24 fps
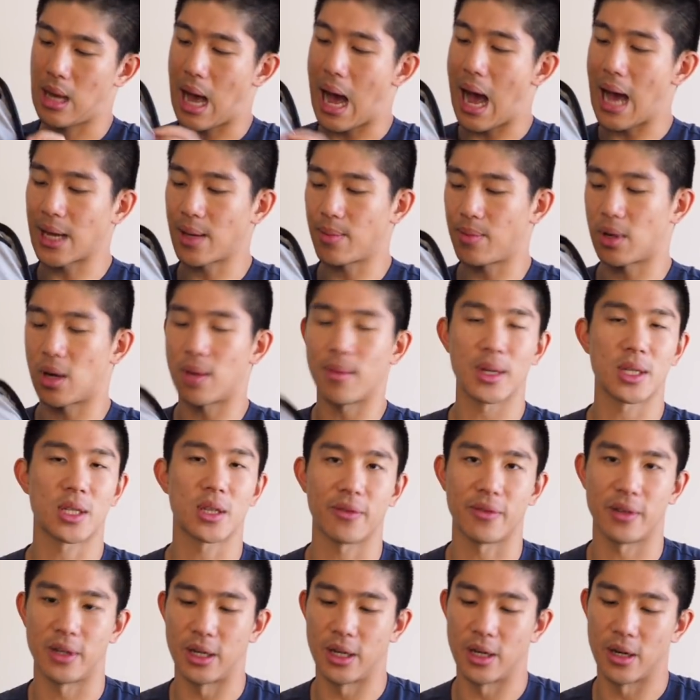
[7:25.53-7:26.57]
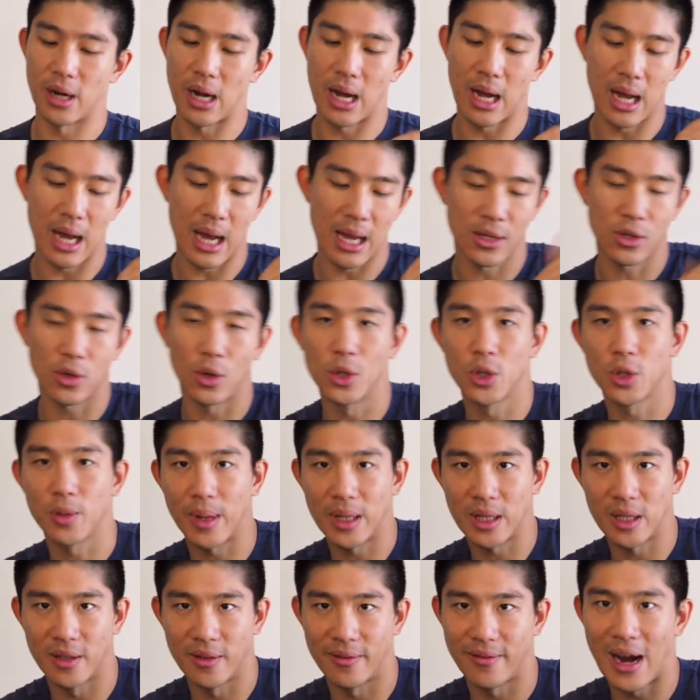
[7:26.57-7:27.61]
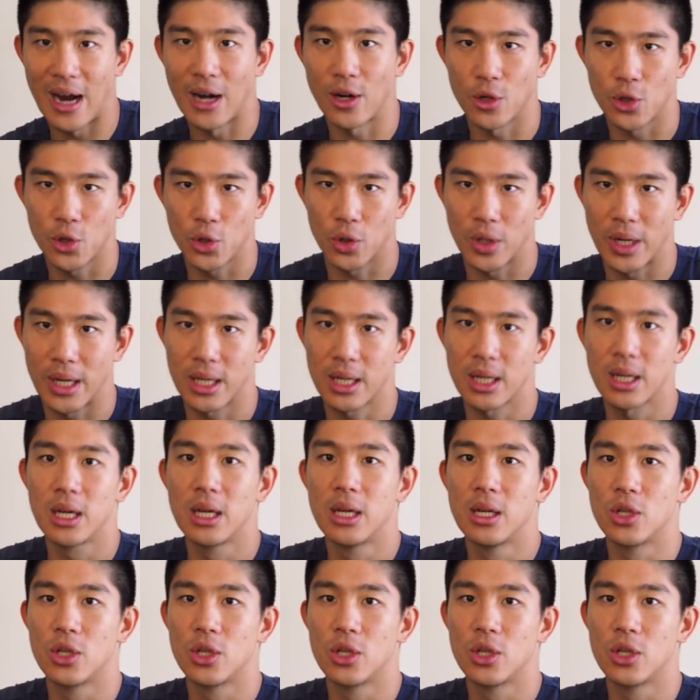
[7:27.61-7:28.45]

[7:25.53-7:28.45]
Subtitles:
I can put all my stuff in here. I told you about the divider trick,